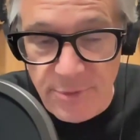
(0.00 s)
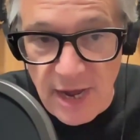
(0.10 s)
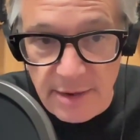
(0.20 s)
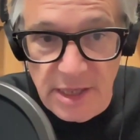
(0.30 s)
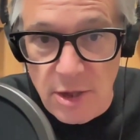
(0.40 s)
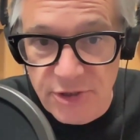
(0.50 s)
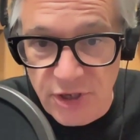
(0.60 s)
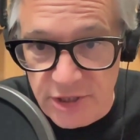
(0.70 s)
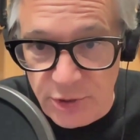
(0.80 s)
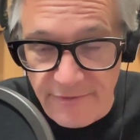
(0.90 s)
you got to be
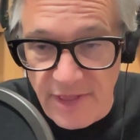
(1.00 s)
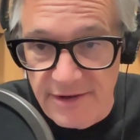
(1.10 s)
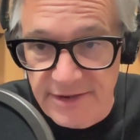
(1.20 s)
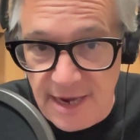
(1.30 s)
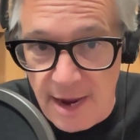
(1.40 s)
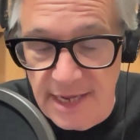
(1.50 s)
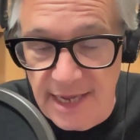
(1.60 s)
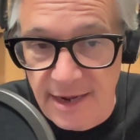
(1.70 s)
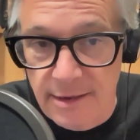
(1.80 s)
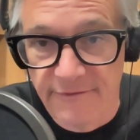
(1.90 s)
closer because you have less time to
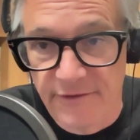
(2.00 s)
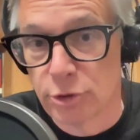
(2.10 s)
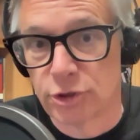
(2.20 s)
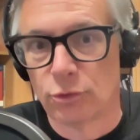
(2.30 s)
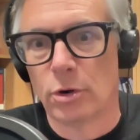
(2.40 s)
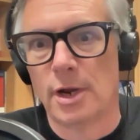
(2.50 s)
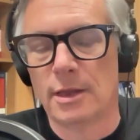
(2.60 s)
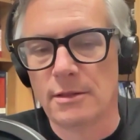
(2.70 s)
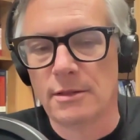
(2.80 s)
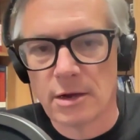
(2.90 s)
hit it. If it burns a
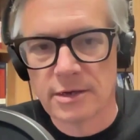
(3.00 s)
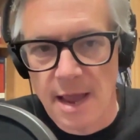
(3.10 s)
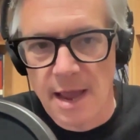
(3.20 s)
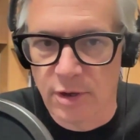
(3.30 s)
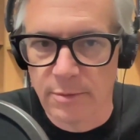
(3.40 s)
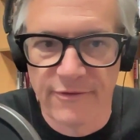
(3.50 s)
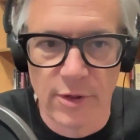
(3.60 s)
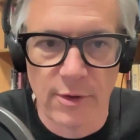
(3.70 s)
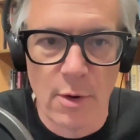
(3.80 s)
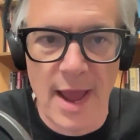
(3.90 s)
really long time, you can be
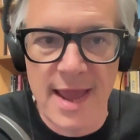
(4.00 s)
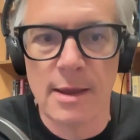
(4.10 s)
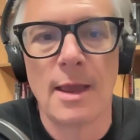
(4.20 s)
further away.